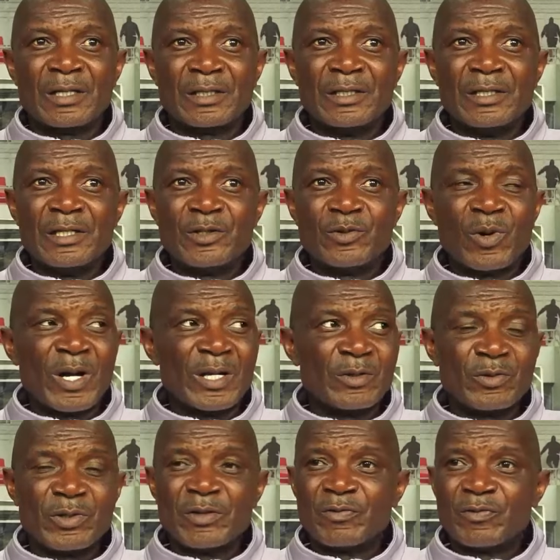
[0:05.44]
it needs 1
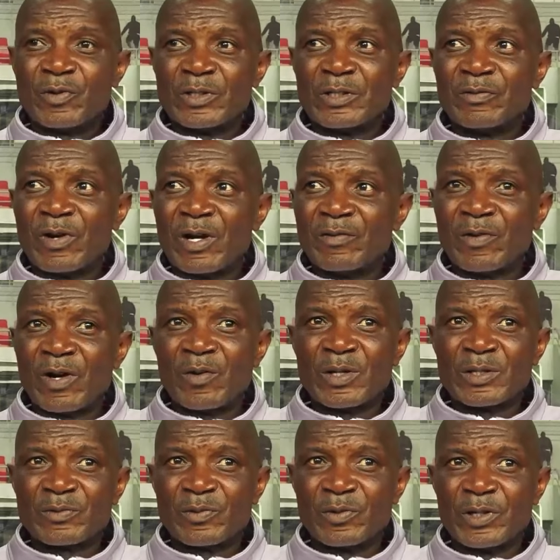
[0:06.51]
to 45
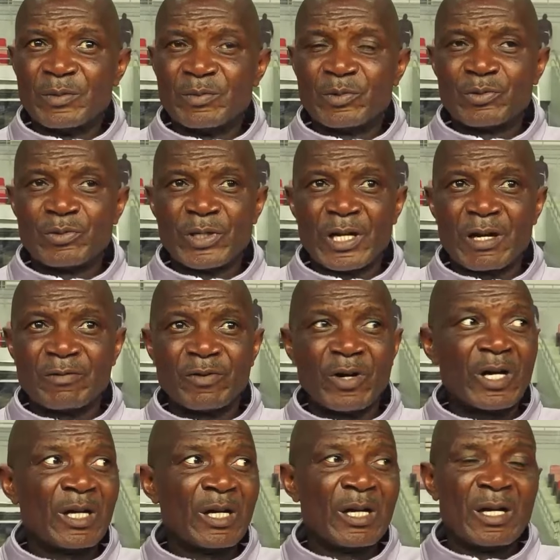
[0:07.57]
hours for him to recover.
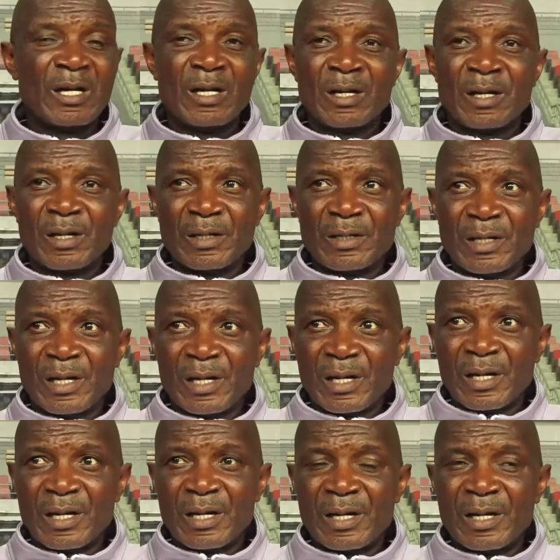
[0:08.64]
And
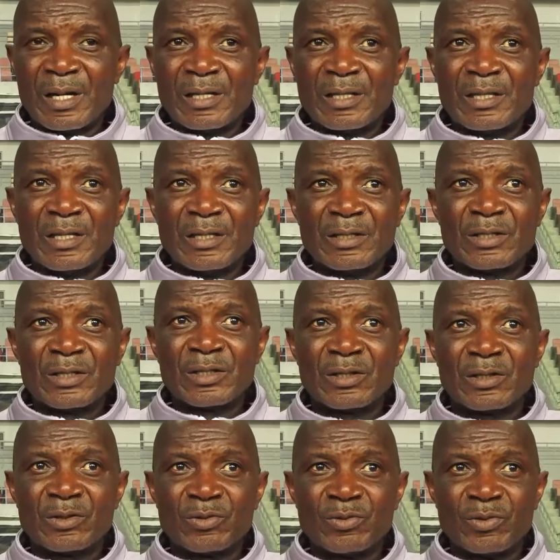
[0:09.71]
I think
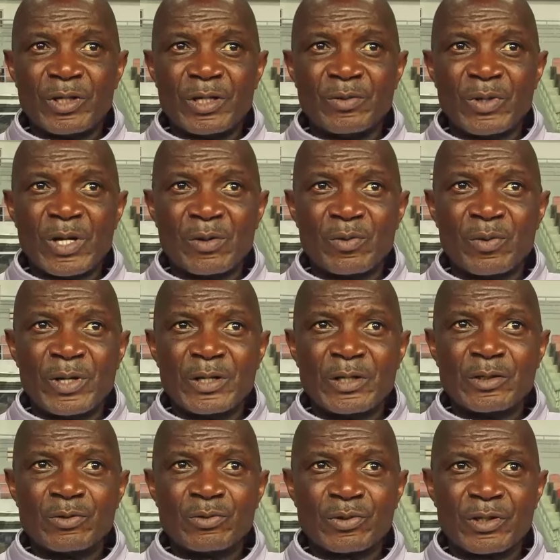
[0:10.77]
today we are going
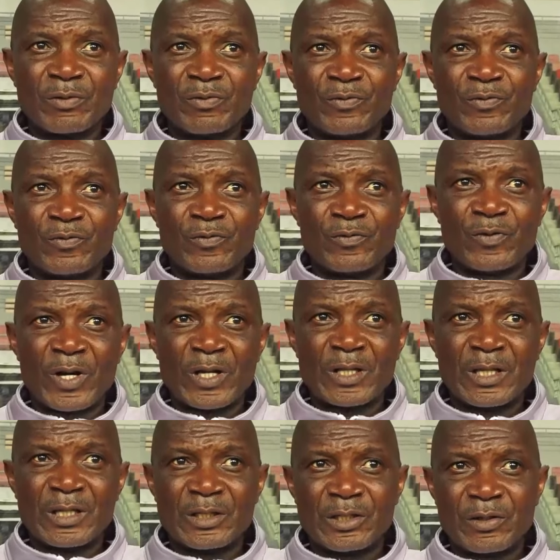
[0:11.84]
into, I
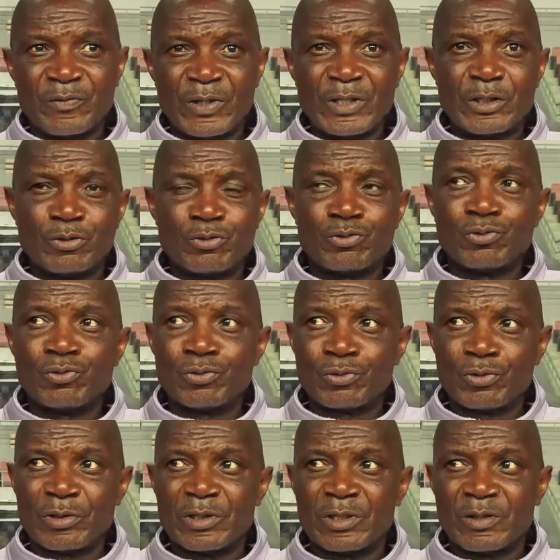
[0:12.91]
think,
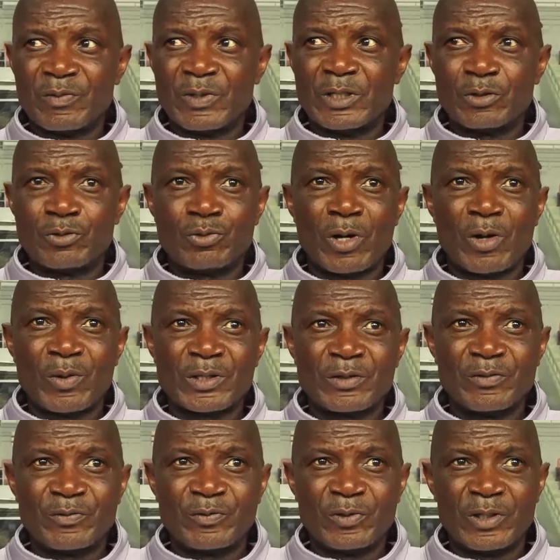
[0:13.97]
72 hours,
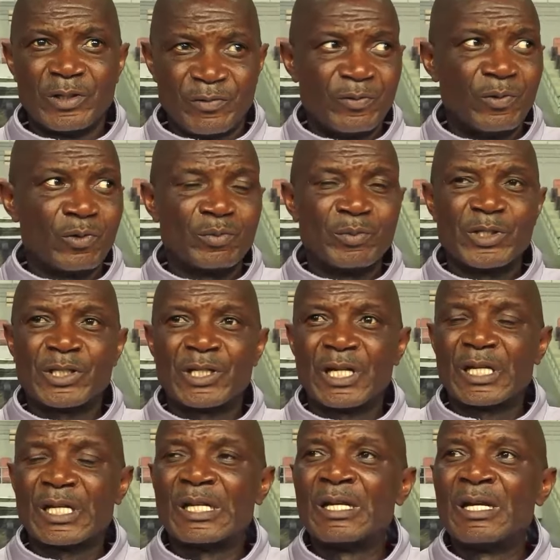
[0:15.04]
if not
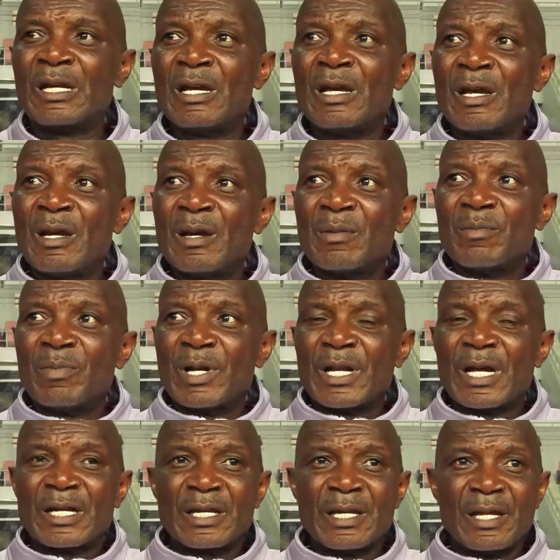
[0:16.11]
mistaken. But
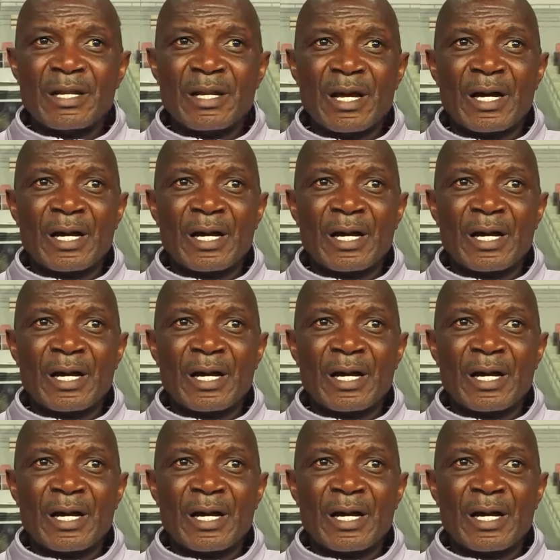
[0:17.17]
again,